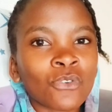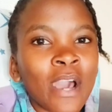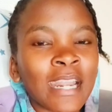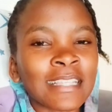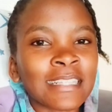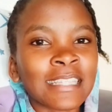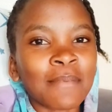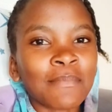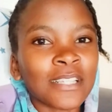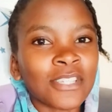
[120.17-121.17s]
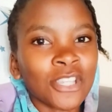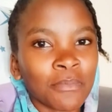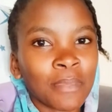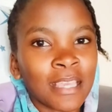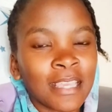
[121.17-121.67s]
you are
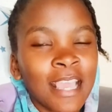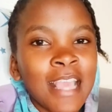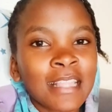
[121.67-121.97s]
establishing me.